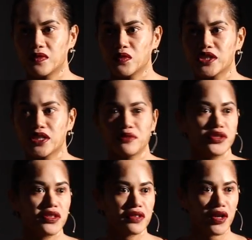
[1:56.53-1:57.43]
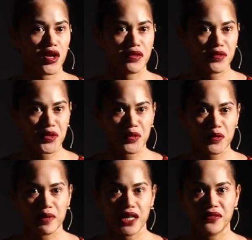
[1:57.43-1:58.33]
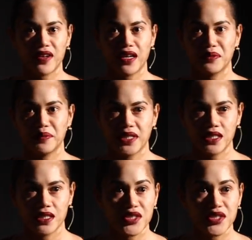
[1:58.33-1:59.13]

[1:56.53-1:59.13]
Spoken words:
which I'm sure a lot of you might find a bit